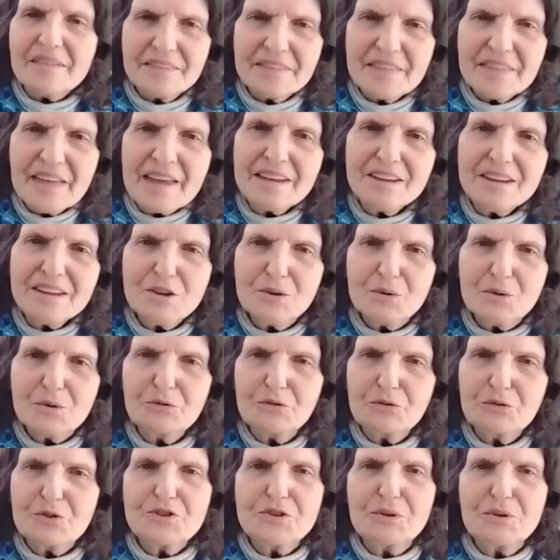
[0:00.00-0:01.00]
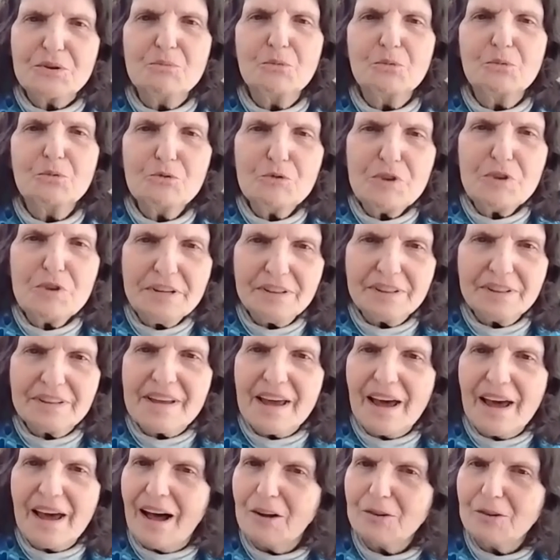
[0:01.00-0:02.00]
Thank you for some
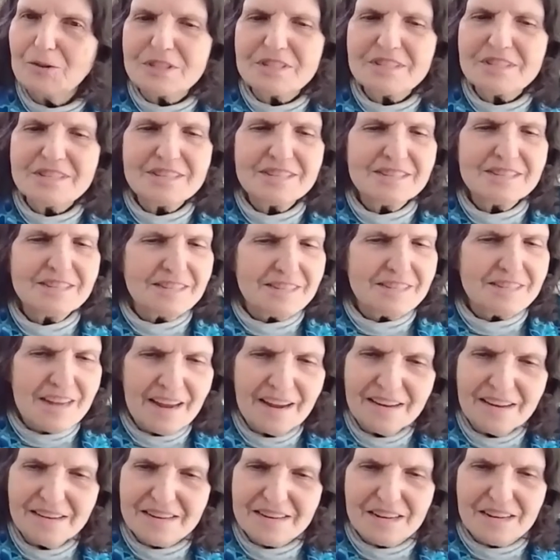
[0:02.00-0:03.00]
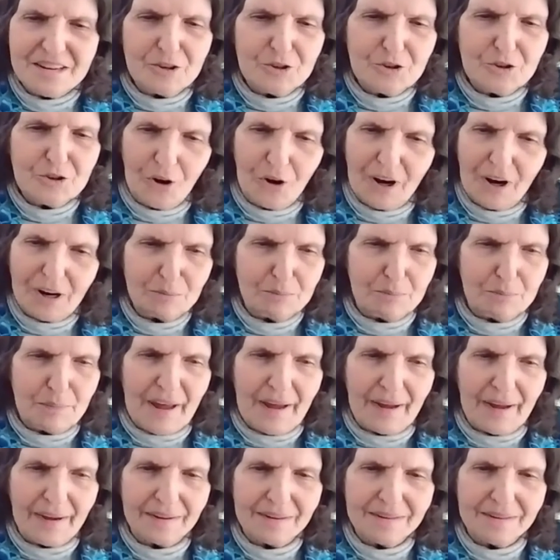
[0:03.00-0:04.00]
really outstanding
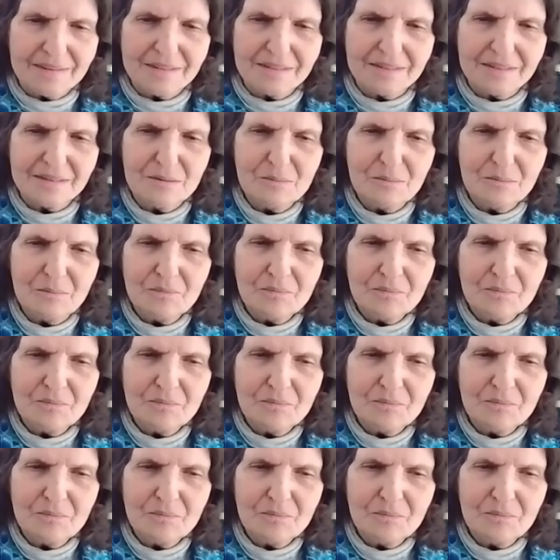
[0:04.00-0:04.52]
talkbacks.